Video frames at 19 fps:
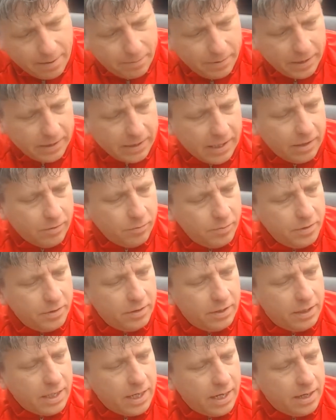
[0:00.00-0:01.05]
that up the other
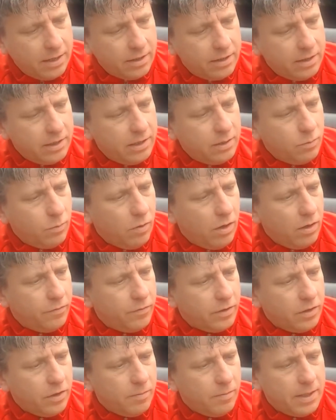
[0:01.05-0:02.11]
day, and I think his wife had
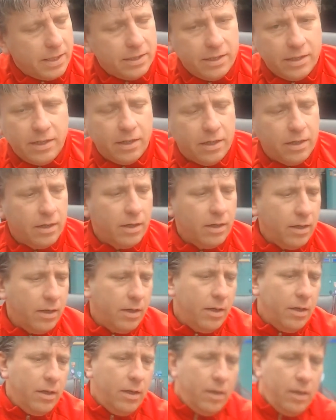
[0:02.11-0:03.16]
commented
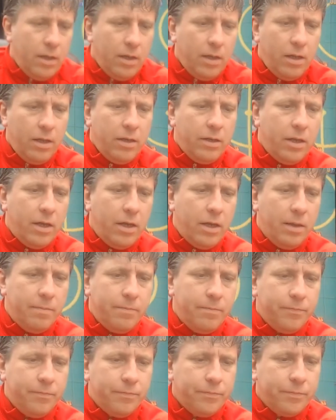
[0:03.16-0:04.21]
and
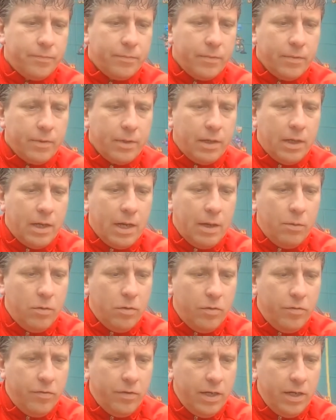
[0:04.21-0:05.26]
how
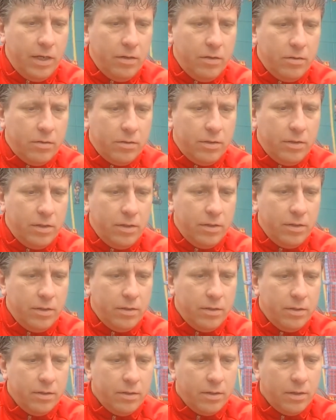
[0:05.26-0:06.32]
awful it looked,
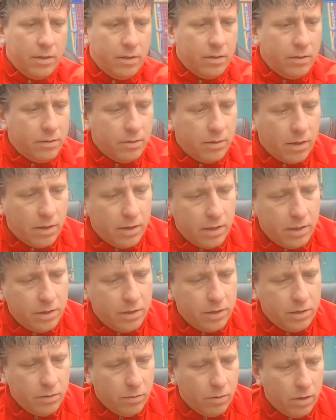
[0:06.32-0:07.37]
and I think she's
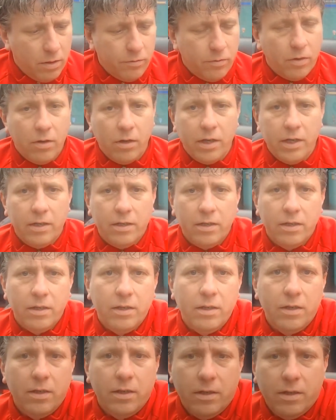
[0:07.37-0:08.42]
quite right.
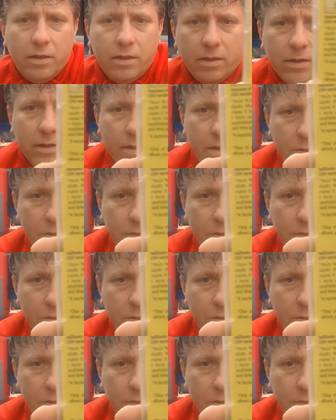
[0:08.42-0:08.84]
Those